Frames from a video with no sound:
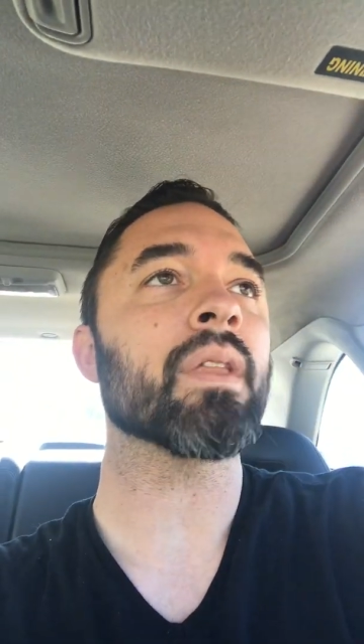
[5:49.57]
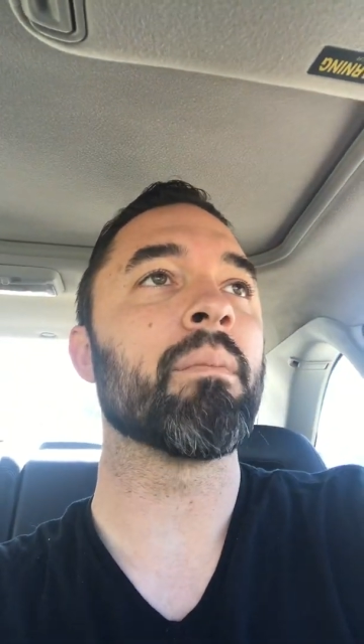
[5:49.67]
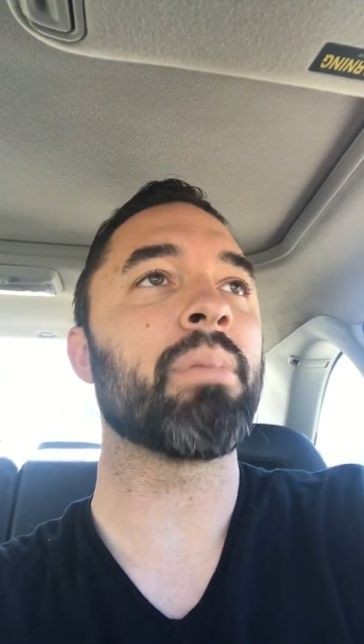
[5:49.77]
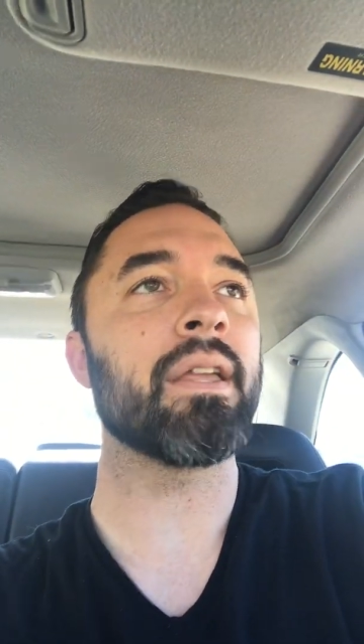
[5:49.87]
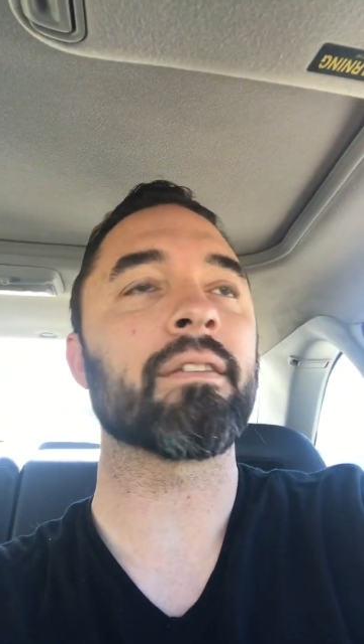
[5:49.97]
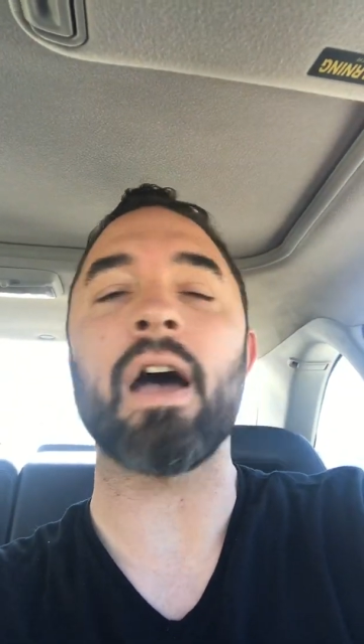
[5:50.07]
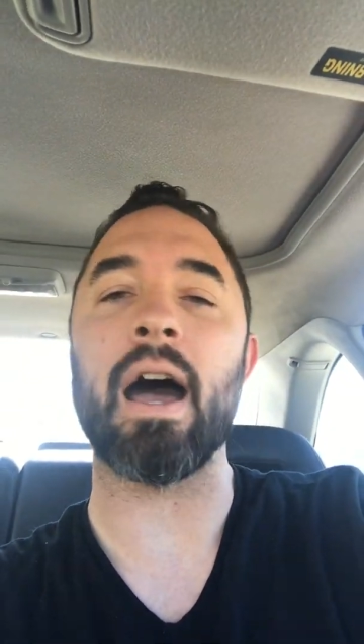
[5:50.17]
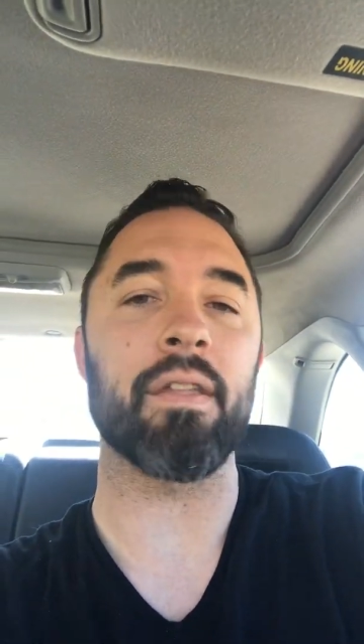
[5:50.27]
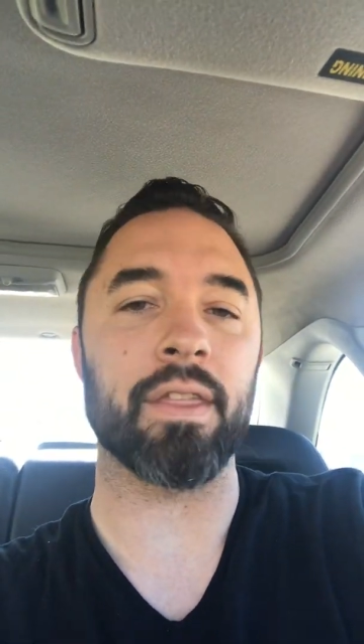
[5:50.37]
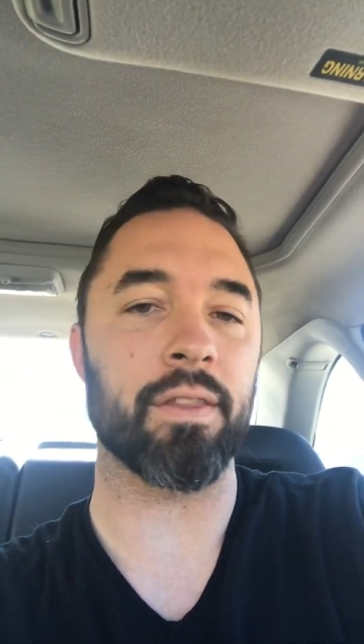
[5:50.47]
be
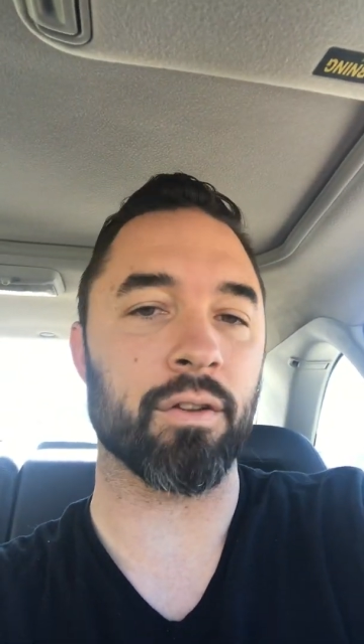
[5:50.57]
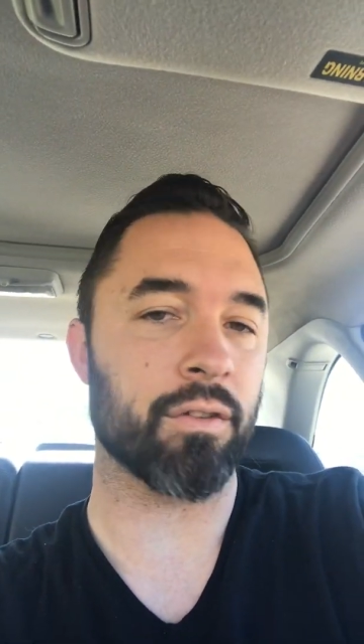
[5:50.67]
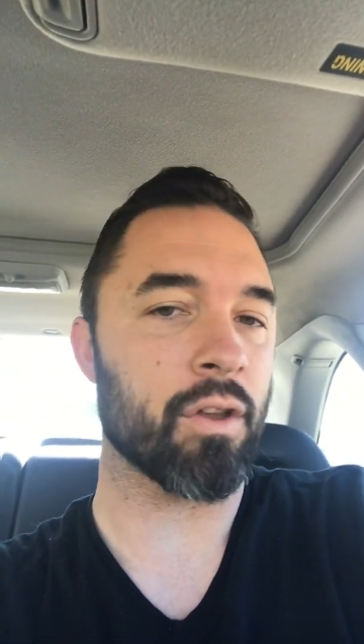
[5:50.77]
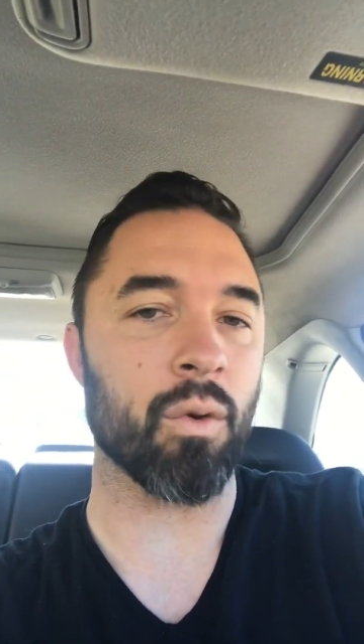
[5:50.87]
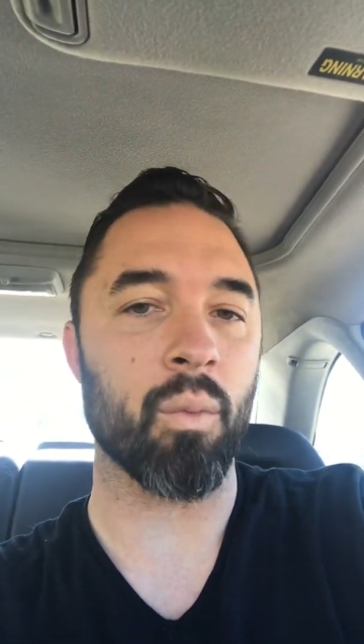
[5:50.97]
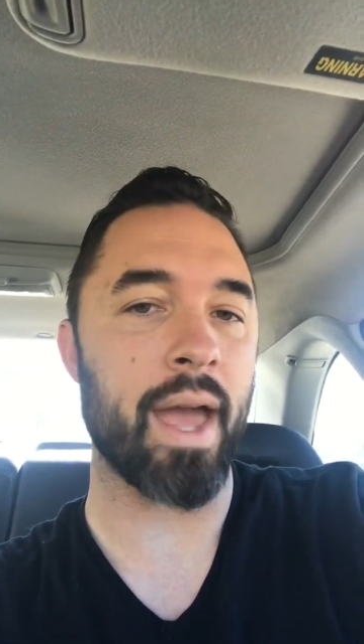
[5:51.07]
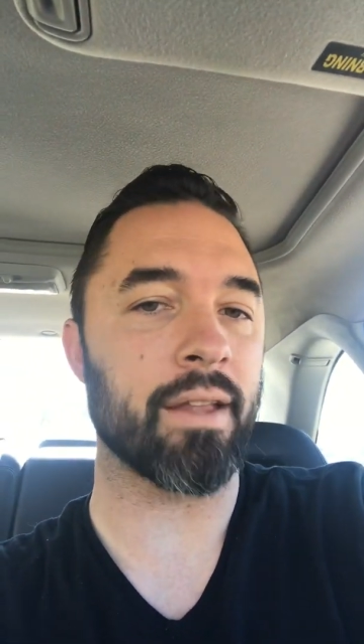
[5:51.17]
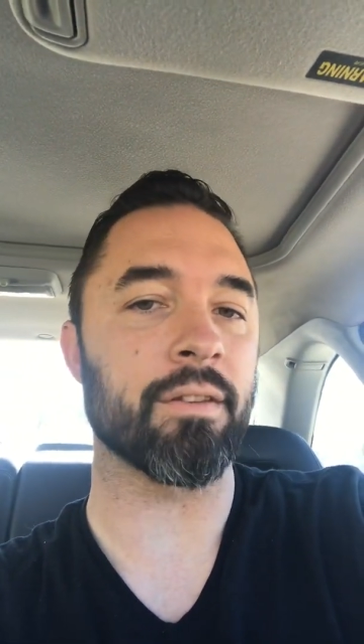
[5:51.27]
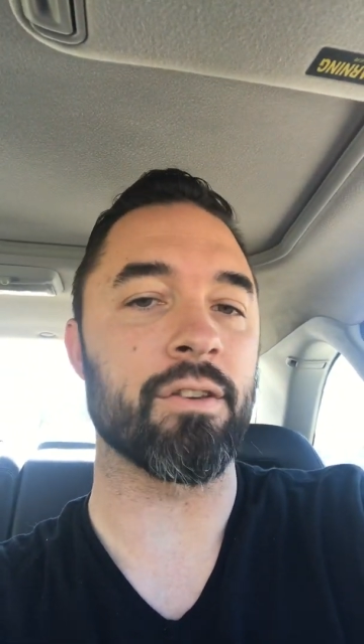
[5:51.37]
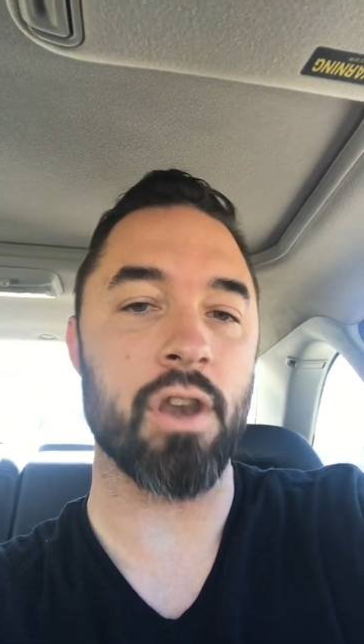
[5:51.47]
taught that there's no way
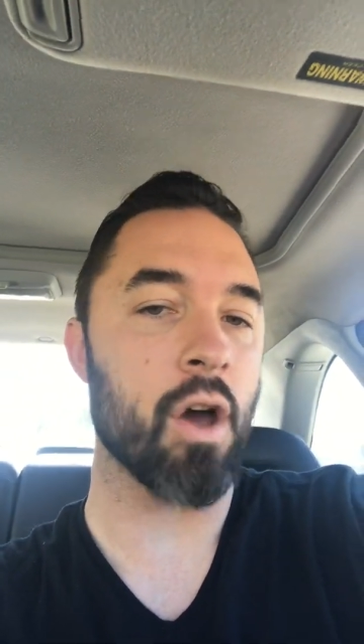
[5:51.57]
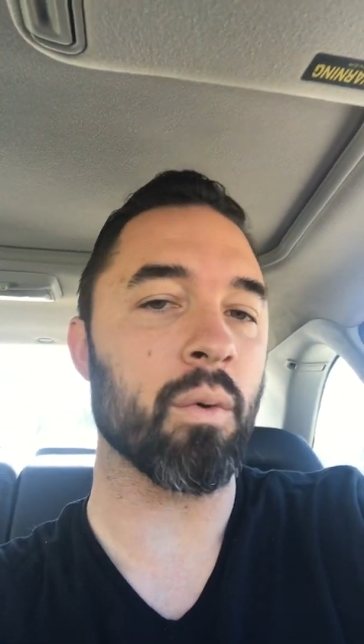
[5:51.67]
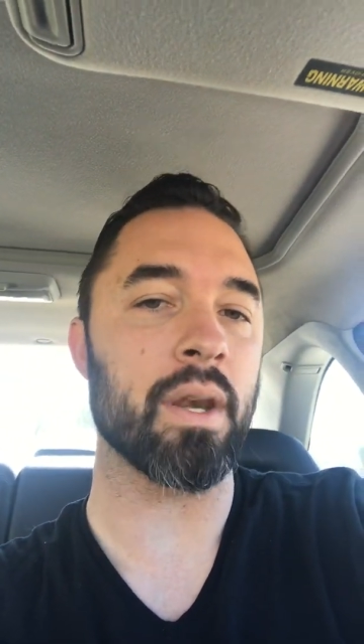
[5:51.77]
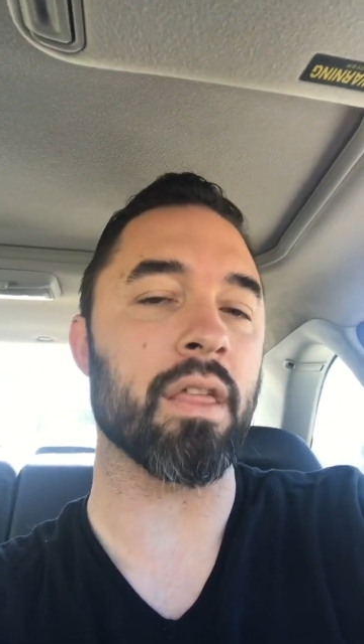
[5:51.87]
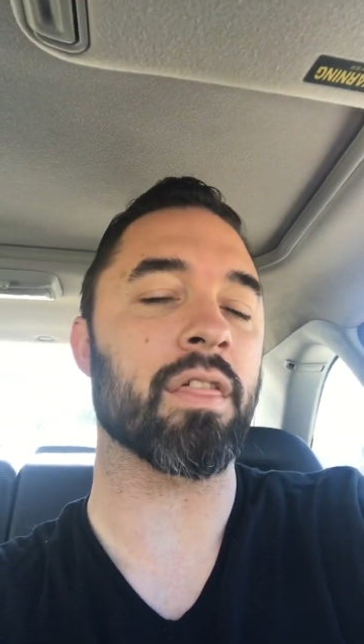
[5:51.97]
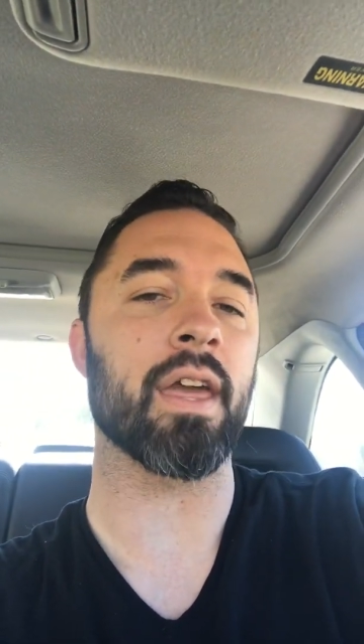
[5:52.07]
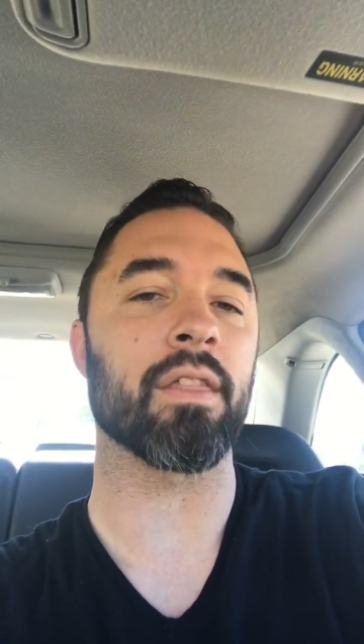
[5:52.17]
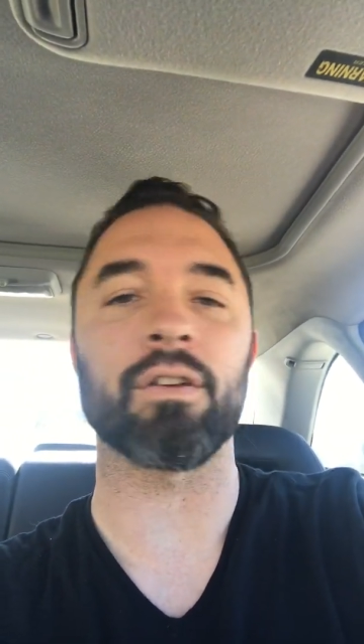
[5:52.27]
to know anything,